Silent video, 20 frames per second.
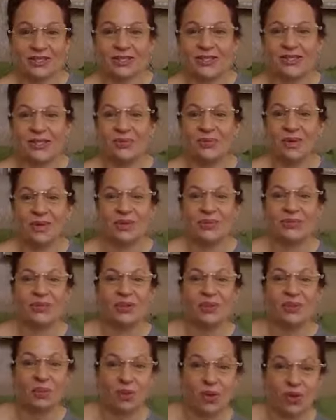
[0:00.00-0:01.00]
Because I want to
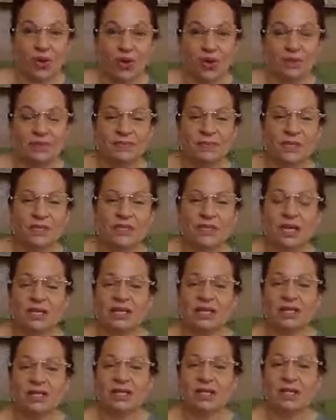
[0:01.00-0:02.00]
do more. So I
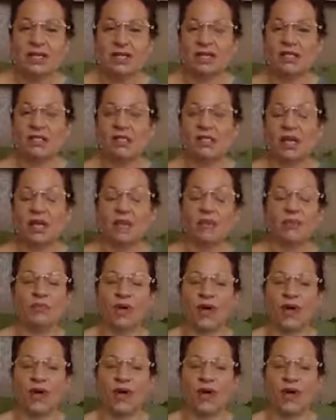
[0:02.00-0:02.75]
just see this um,